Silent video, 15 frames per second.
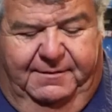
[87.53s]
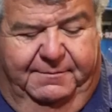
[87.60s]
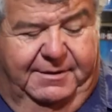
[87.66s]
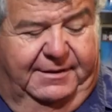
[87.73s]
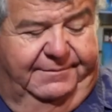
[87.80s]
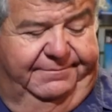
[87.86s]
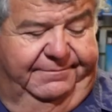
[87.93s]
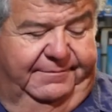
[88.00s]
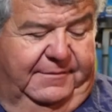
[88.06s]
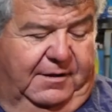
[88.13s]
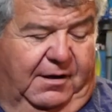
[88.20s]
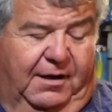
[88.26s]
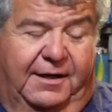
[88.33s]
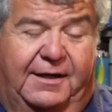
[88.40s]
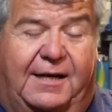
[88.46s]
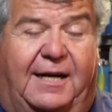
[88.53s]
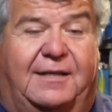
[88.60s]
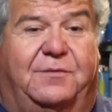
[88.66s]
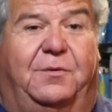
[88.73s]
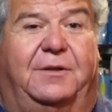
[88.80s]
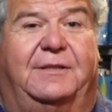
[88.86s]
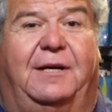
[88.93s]
But Arctic
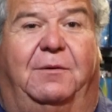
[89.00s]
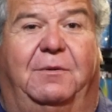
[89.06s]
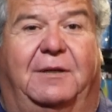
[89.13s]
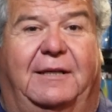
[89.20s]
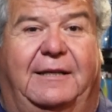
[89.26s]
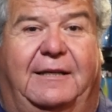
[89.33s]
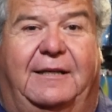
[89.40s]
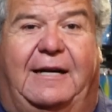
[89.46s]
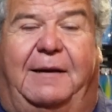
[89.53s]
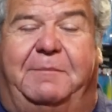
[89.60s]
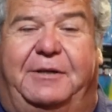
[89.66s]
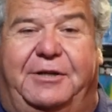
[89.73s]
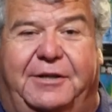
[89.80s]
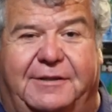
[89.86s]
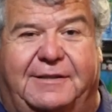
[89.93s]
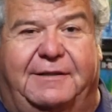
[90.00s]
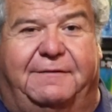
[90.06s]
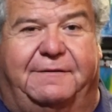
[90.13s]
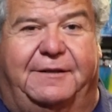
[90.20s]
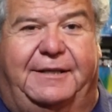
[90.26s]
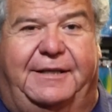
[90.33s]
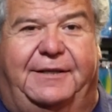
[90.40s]
Ice works out really good. I've been using it
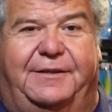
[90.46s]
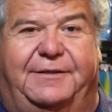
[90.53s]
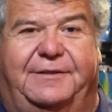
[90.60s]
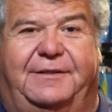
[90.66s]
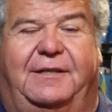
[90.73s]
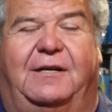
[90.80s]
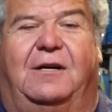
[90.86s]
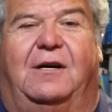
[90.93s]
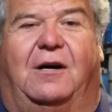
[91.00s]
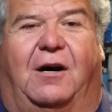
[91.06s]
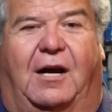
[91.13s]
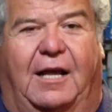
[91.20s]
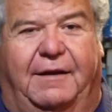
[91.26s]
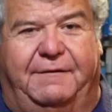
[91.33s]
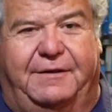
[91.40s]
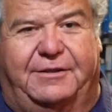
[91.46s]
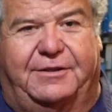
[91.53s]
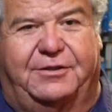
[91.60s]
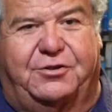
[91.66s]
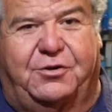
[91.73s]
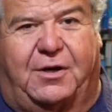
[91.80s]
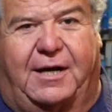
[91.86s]
for years. All of you
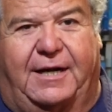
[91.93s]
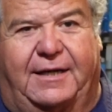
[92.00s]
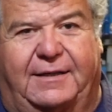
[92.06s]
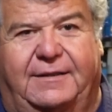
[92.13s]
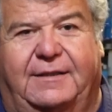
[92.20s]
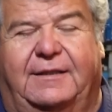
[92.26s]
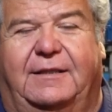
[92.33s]
should try it.